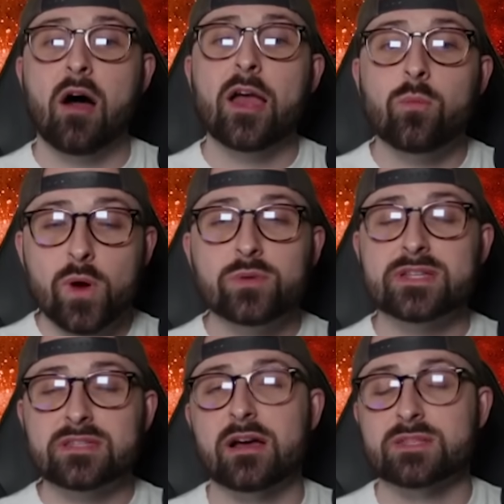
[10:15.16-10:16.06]
I will
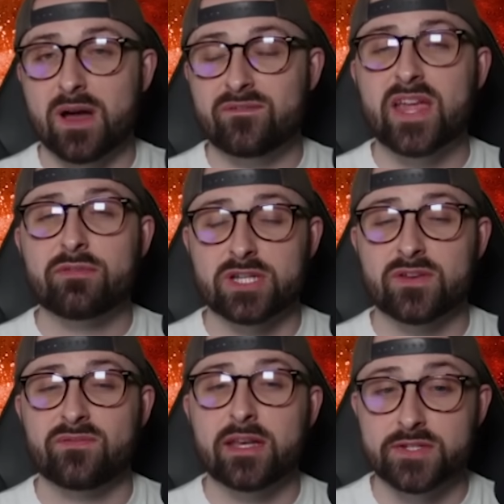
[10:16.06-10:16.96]
discuss my favourite
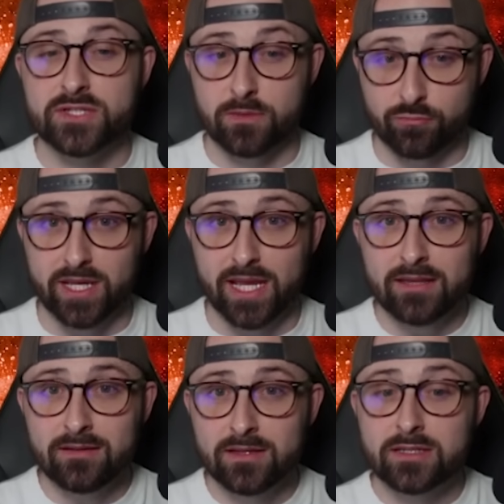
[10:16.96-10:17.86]
defenders to bring
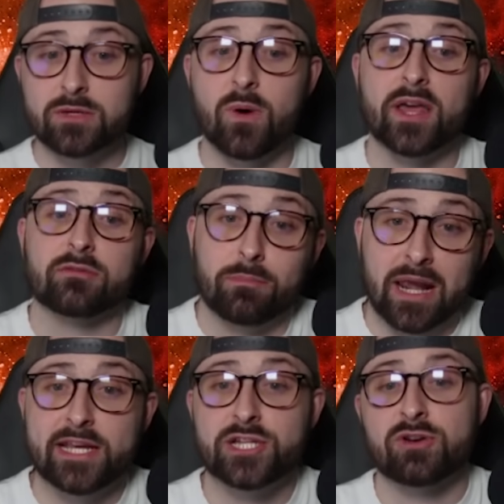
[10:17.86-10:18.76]
in, to either
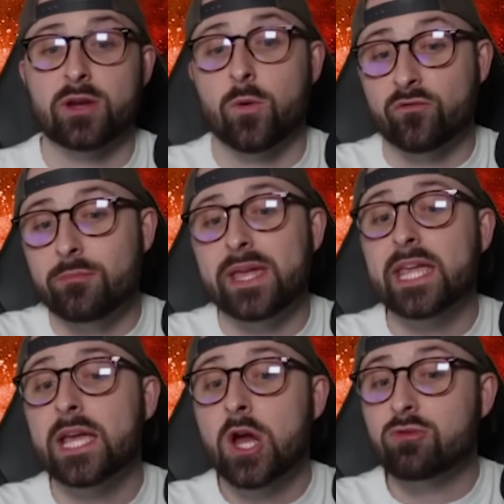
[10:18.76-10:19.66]
replace Trent or, for
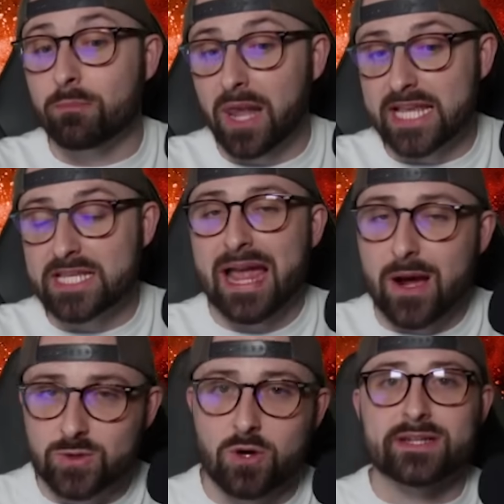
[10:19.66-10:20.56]
me, replace
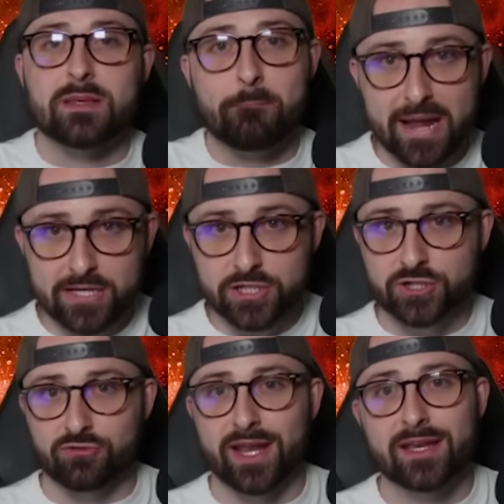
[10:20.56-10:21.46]
Pau Torres and bench
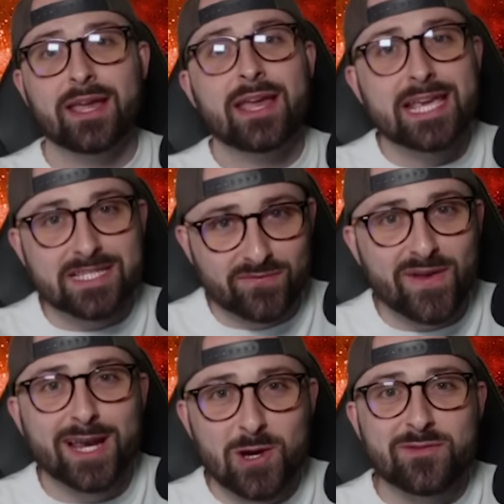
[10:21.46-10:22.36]
Trent. It's
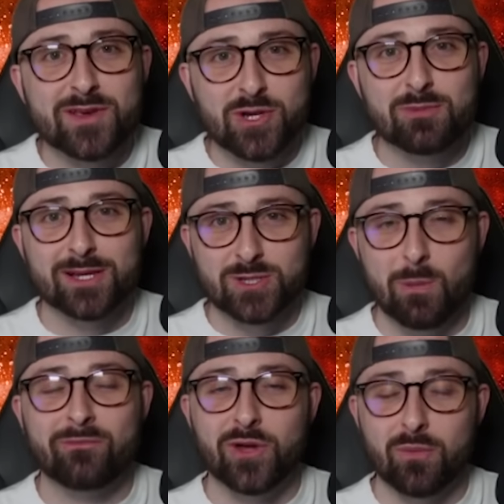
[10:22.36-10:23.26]
fairly obvious who my
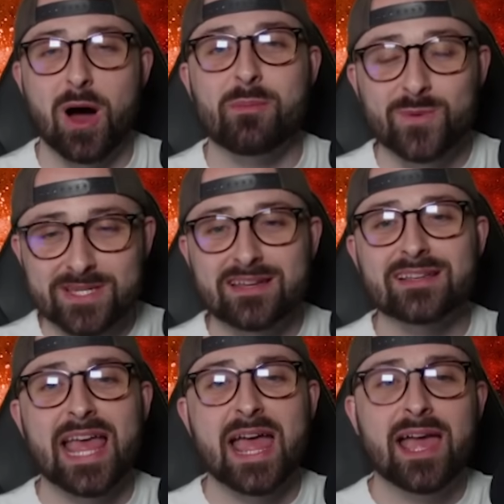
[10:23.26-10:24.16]
top few are, but we'll
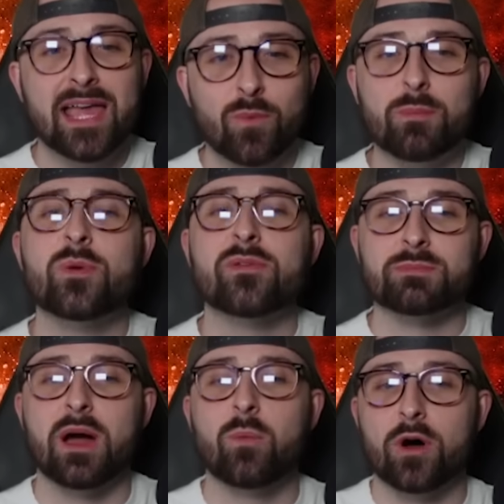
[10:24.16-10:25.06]
discuss that when we move on
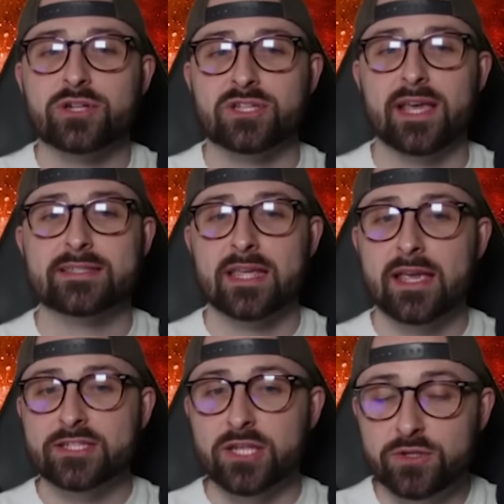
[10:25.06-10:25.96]
to my watch list.
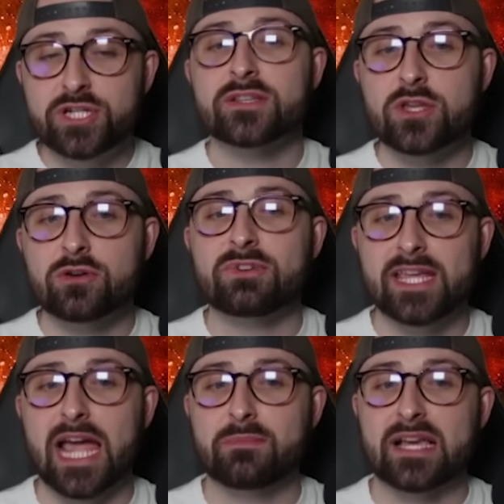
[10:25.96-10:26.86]
So just to
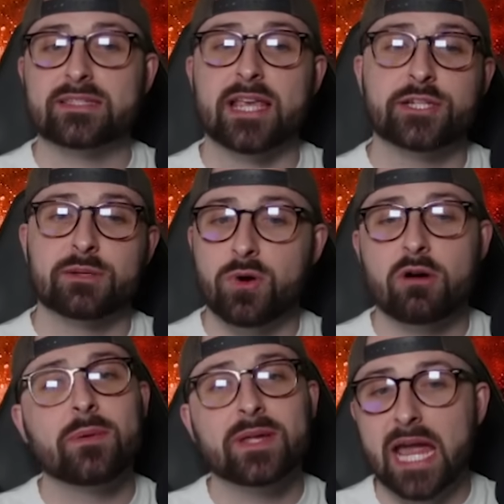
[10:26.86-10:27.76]
recap that section,
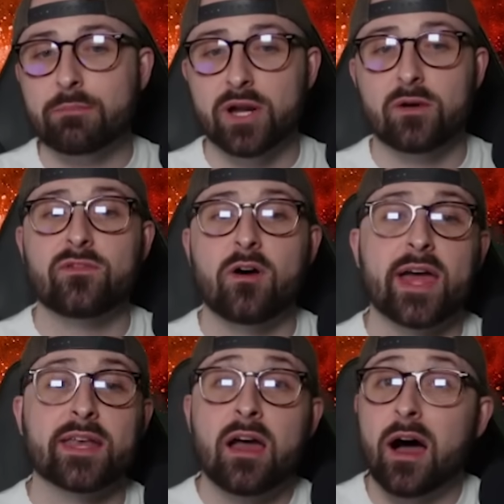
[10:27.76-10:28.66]
Porro and Gabriel,
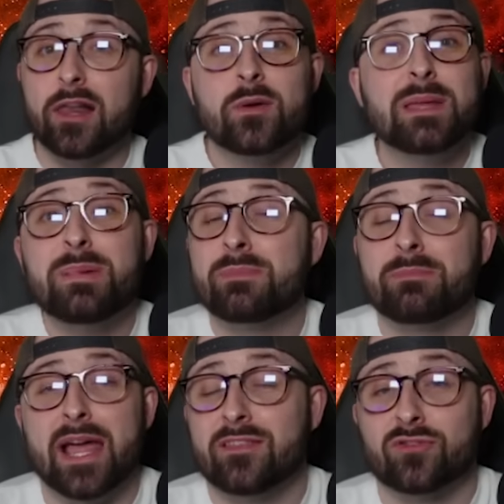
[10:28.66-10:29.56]
fine. I'll only be
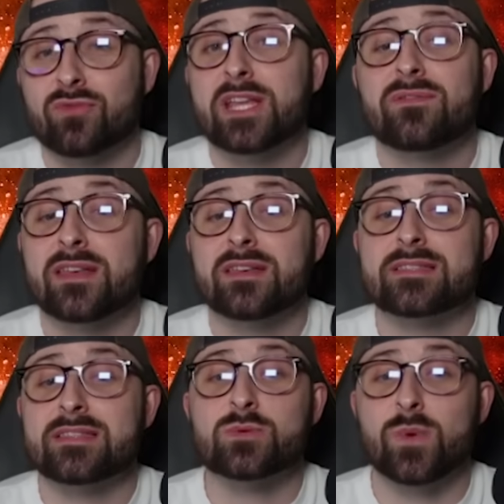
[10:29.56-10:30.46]
playing 3
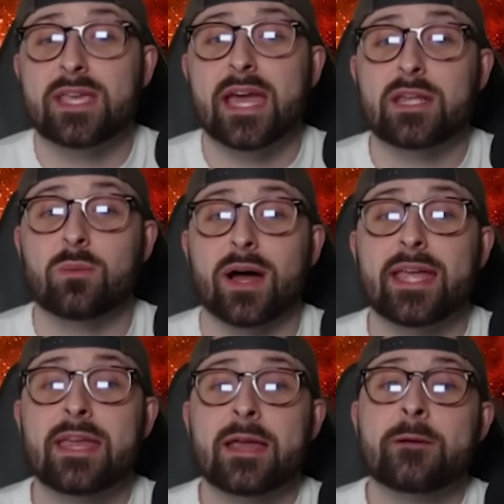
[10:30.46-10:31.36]
defenders this week
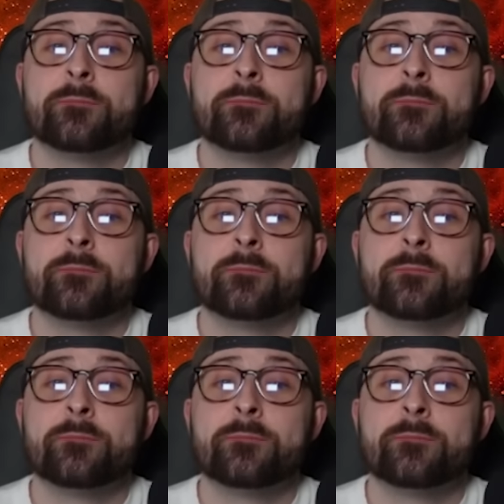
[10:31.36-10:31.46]
anyway.